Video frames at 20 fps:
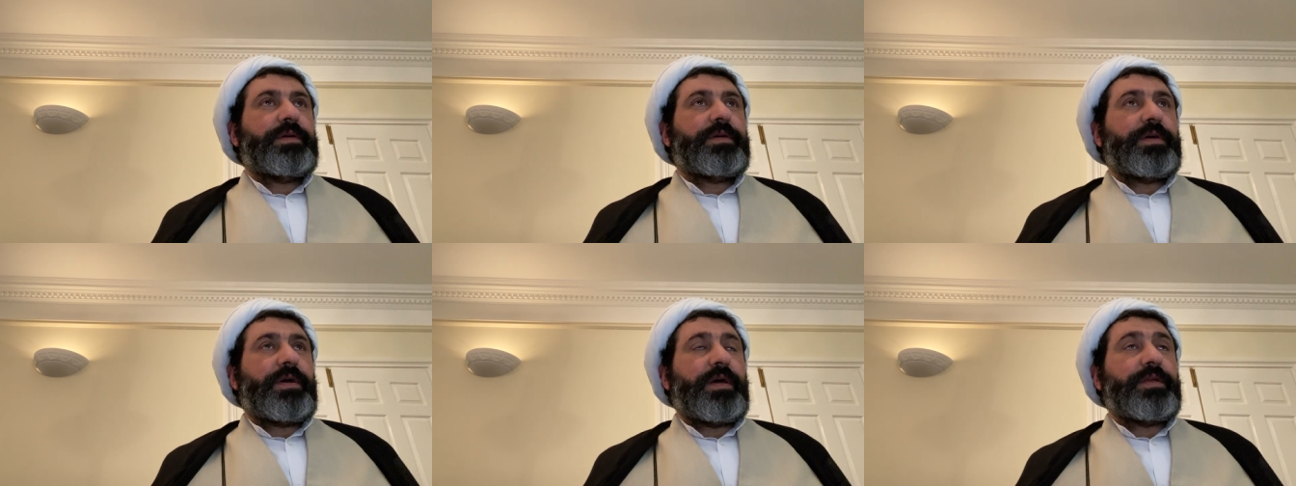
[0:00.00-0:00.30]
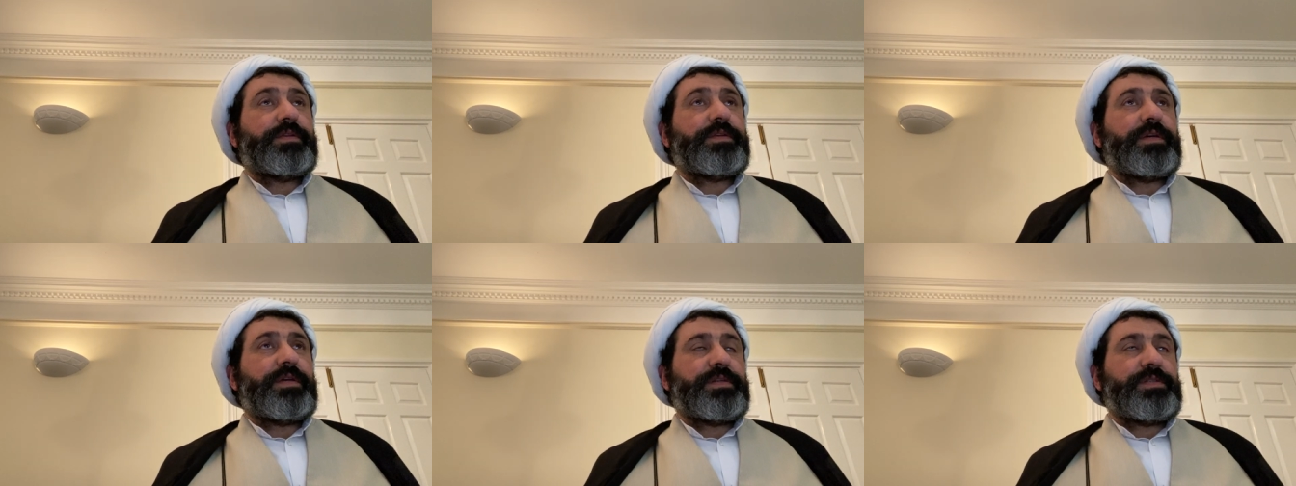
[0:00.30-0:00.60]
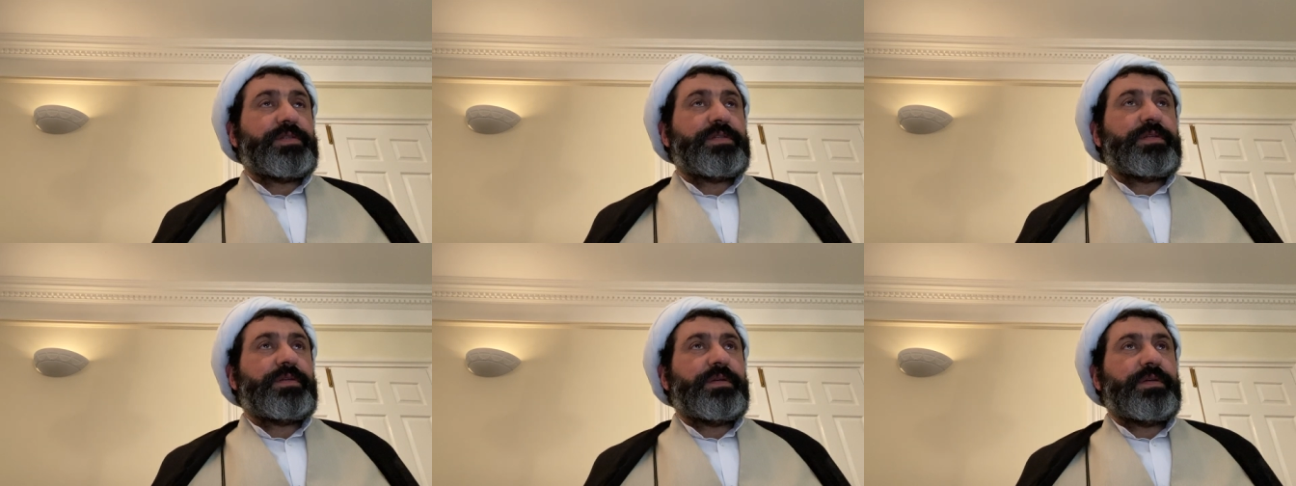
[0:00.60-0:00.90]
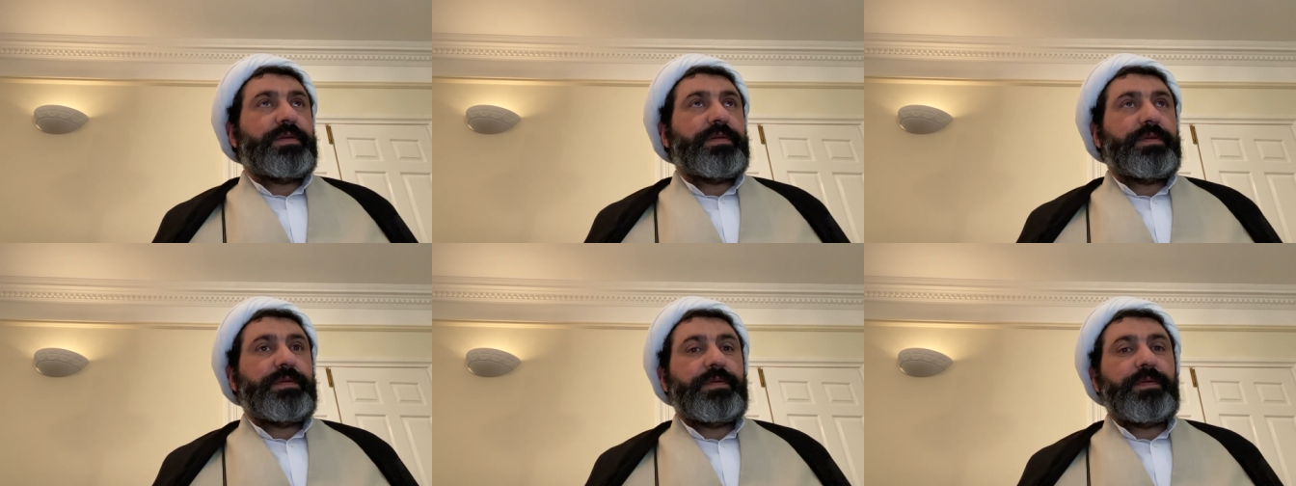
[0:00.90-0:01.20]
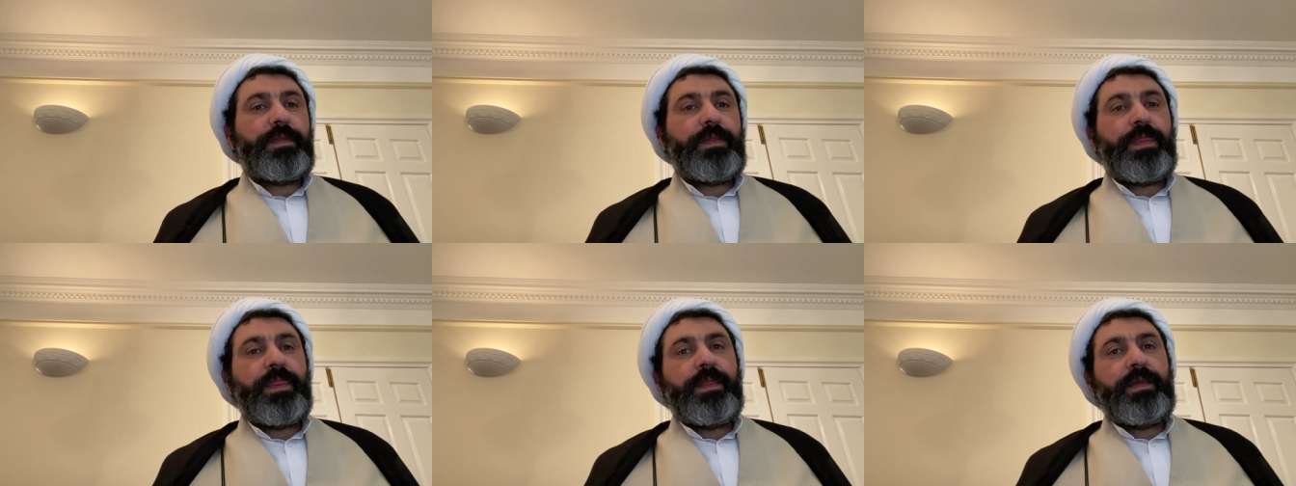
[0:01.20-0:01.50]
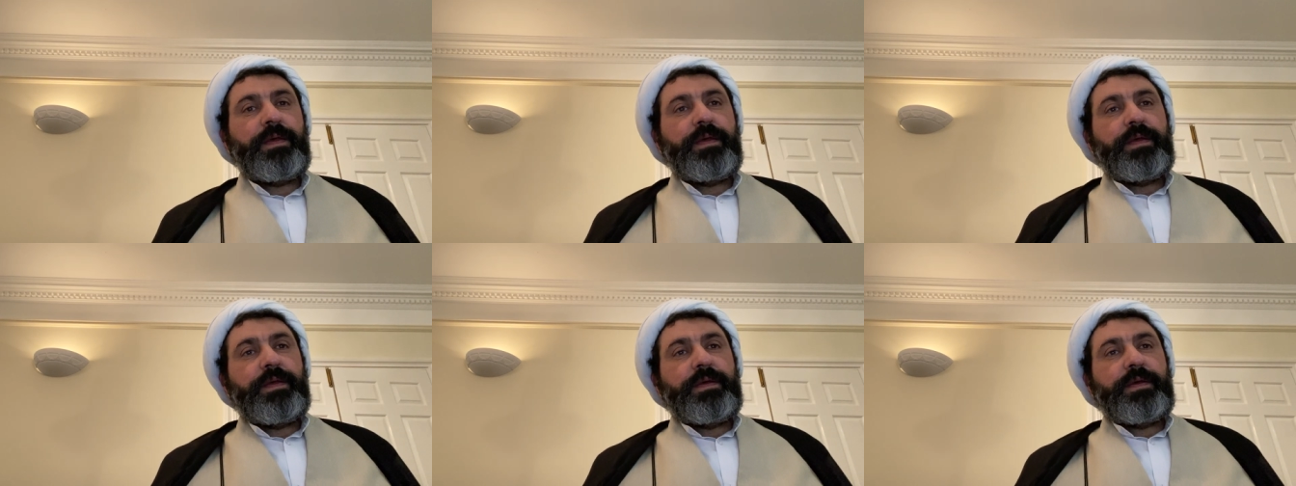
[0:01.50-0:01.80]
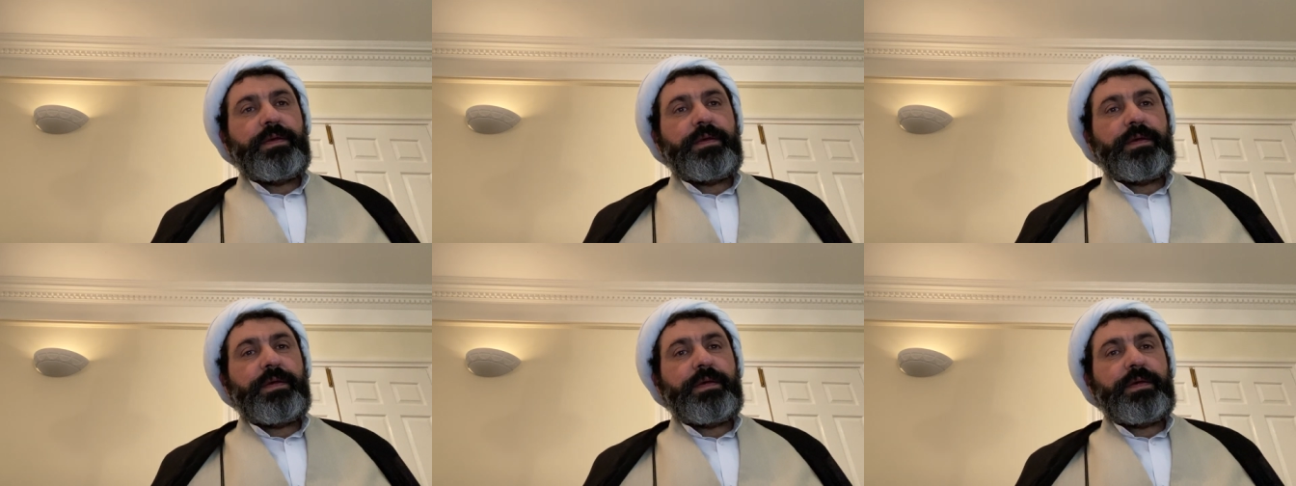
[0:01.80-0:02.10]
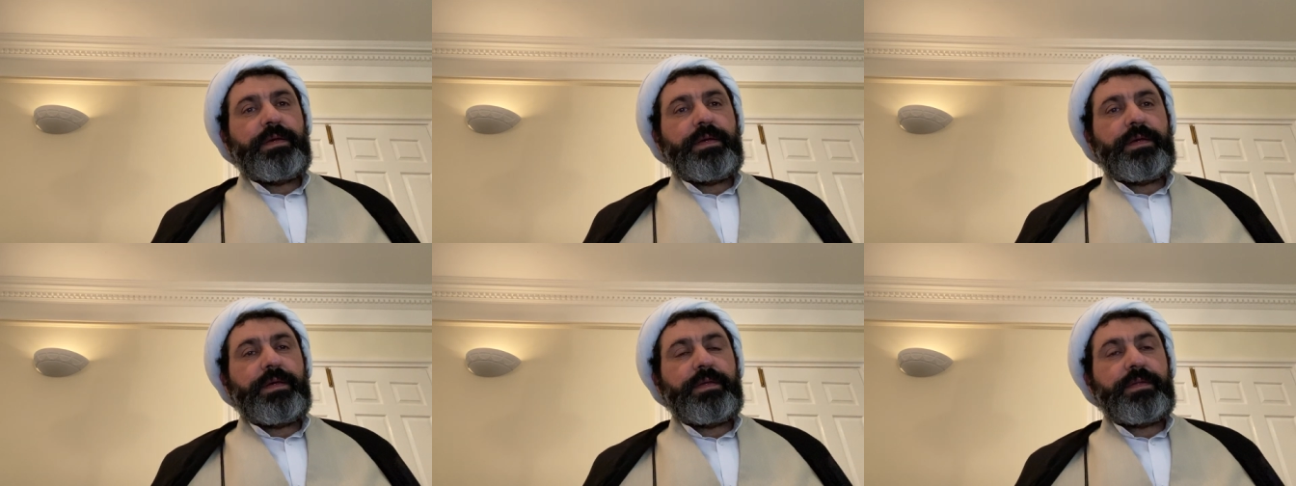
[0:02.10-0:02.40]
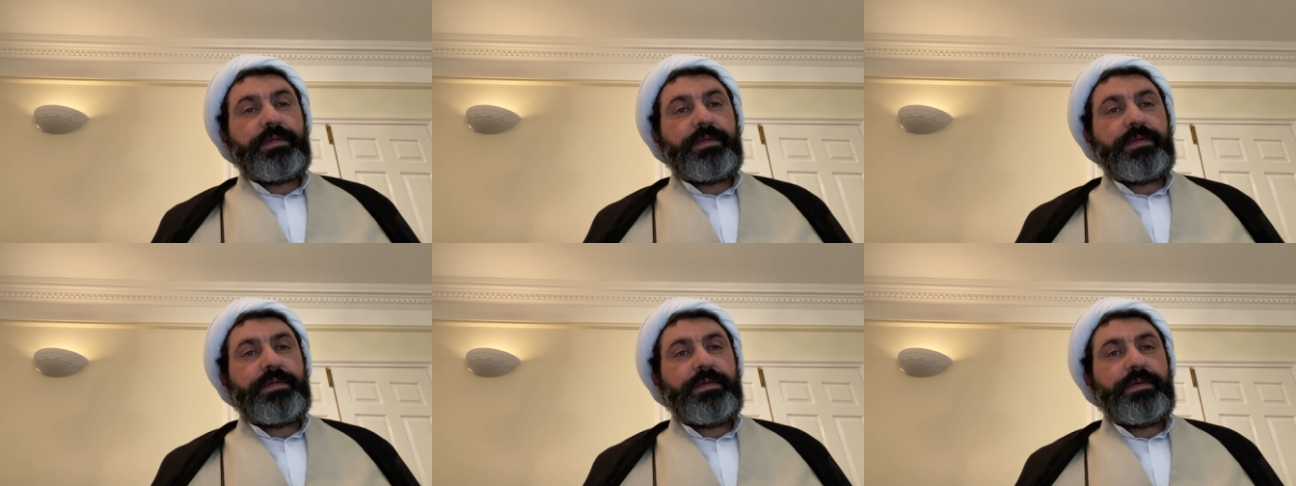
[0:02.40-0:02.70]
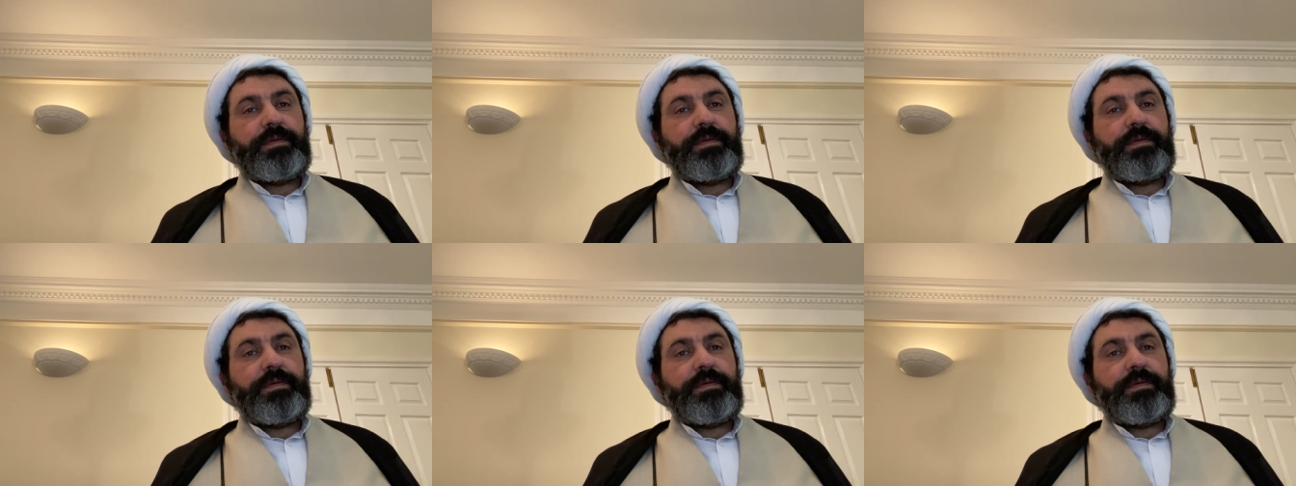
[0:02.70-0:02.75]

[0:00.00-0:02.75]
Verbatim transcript: context mm -hmm. and